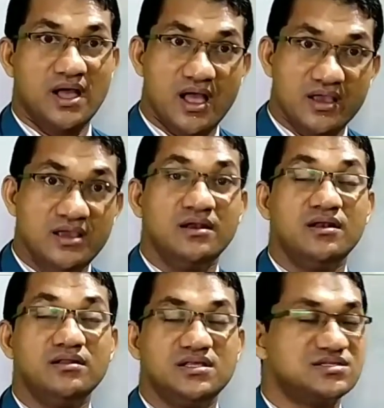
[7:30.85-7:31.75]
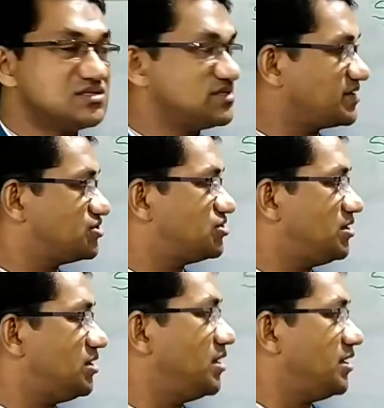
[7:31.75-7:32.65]
uh, in this
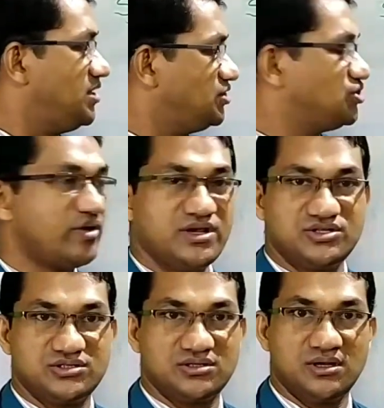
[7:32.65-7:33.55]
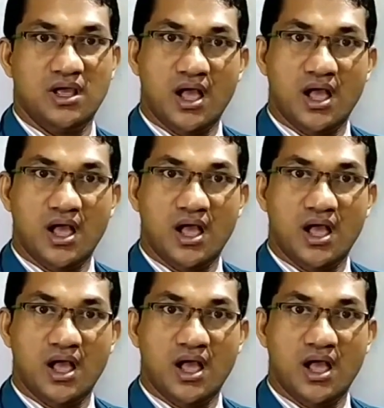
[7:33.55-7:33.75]
section, intonation.